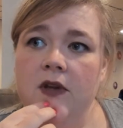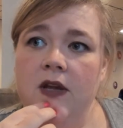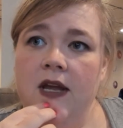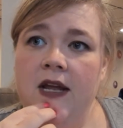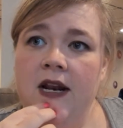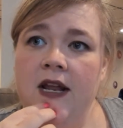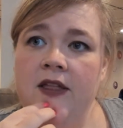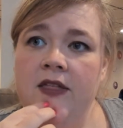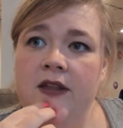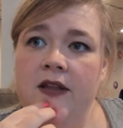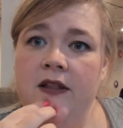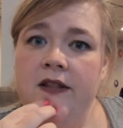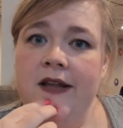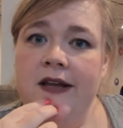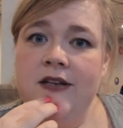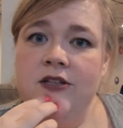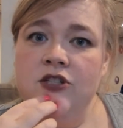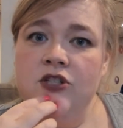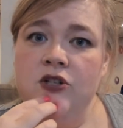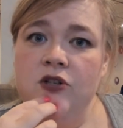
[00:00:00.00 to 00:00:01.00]
And I think
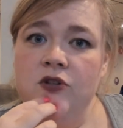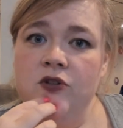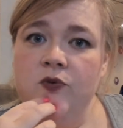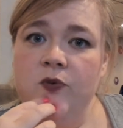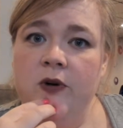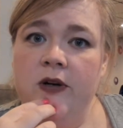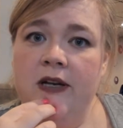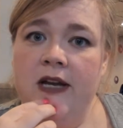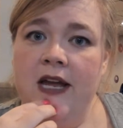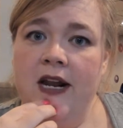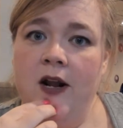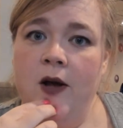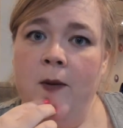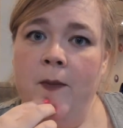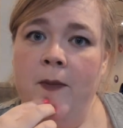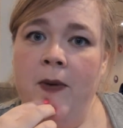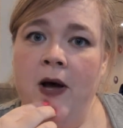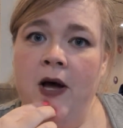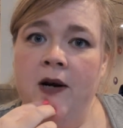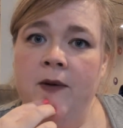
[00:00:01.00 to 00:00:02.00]
last year's where it kind
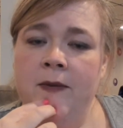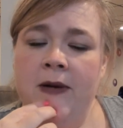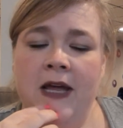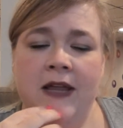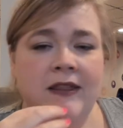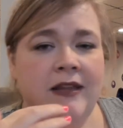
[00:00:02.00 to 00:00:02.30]
of bottomed out.